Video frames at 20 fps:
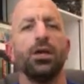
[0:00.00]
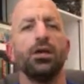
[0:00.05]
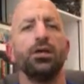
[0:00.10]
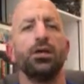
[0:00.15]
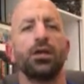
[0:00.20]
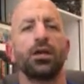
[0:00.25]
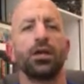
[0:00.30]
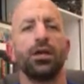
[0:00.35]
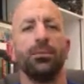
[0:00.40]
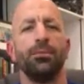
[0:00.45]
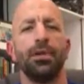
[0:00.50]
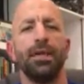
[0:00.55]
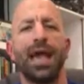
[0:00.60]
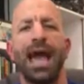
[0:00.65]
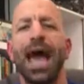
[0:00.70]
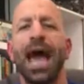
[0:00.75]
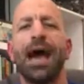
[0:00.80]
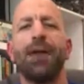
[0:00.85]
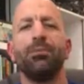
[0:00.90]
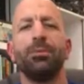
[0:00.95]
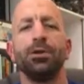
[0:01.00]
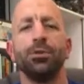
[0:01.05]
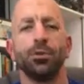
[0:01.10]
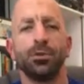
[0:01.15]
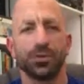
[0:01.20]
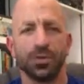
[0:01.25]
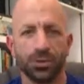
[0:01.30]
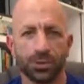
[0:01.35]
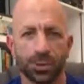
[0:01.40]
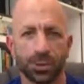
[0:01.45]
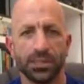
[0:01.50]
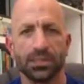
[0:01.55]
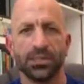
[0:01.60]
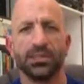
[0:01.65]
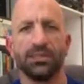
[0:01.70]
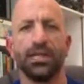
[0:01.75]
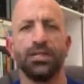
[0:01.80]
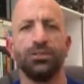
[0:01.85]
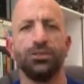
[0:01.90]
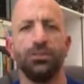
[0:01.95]
You're gonna be happy with the
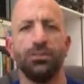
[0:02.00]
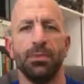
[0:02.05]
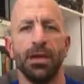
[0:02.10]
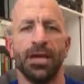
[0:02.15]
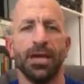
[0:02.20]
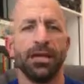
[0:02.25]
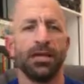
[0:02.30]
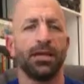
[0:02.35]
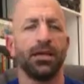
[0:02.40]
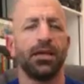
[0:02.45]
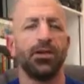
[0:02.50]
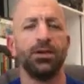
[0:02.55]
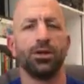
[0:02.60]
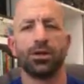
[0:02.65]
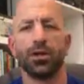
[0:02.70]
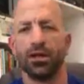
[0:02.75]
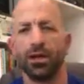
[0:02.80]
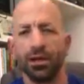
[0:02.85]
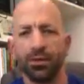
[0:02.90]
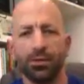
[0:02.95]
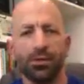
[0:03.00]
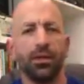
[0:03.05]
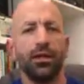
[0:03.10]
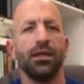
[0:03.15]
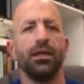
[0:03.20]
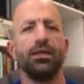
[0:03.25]
choices that you make. You're gonna,